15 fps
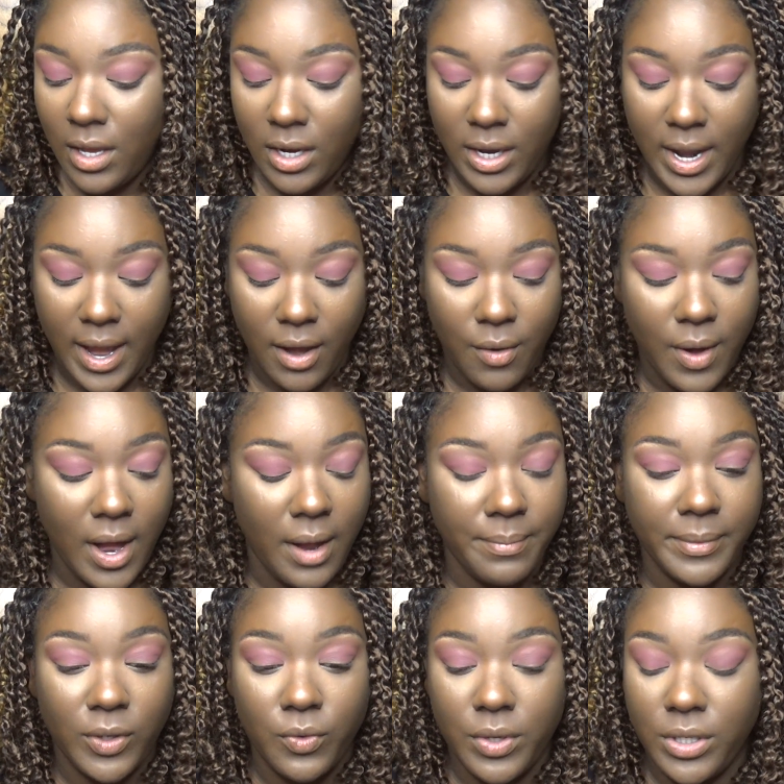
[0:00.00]
now
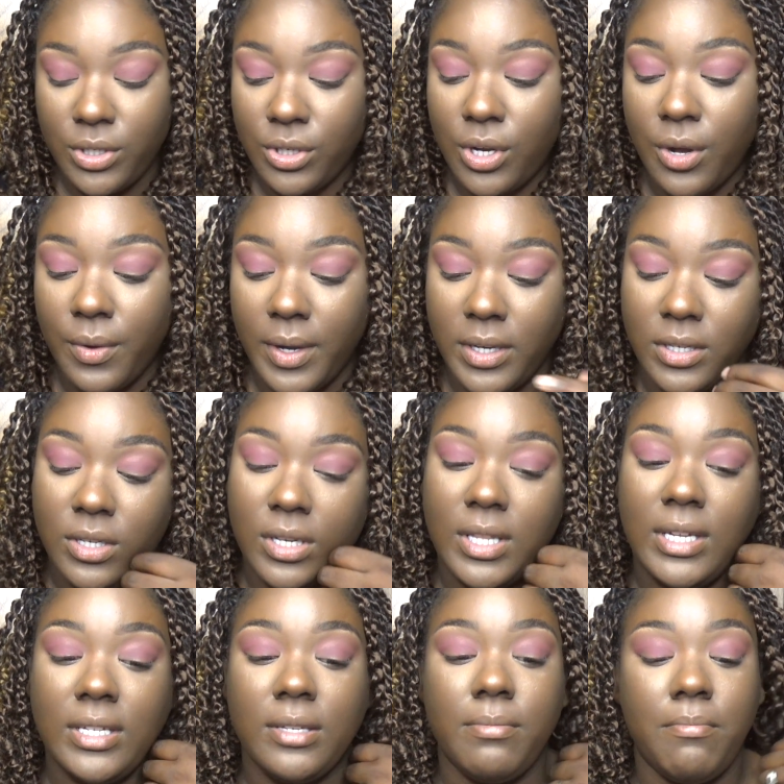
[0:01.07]
I'm going to go into
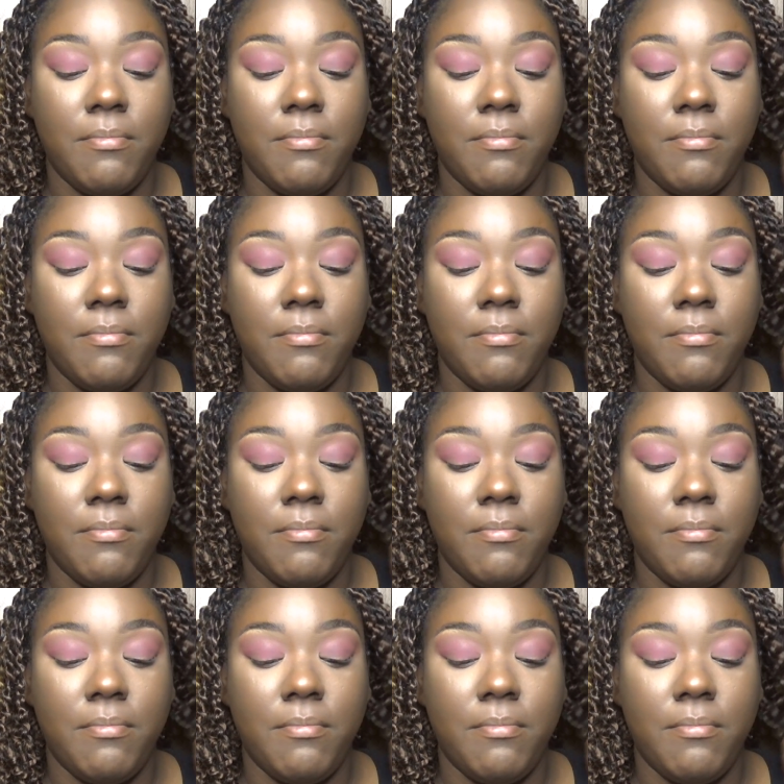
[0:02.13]
these